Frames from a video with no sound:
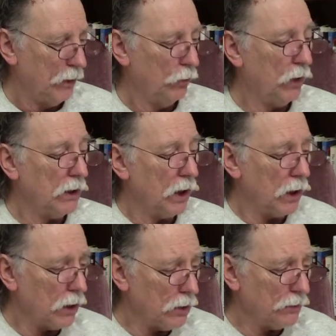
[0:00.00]
What
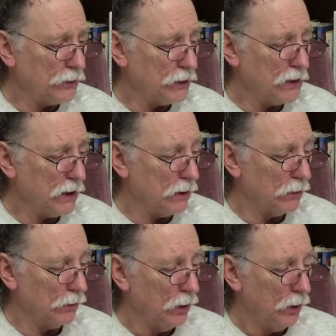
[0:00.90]
heart of
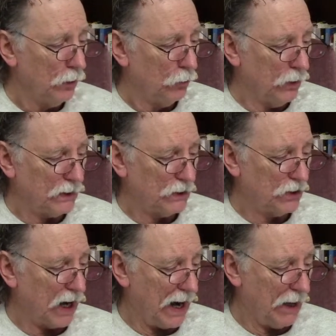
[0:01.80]
steel, what
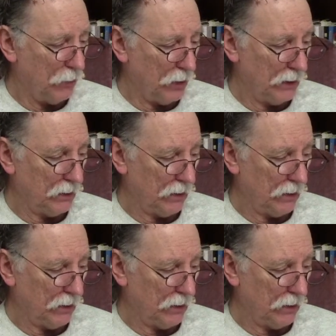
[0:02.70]
tyrant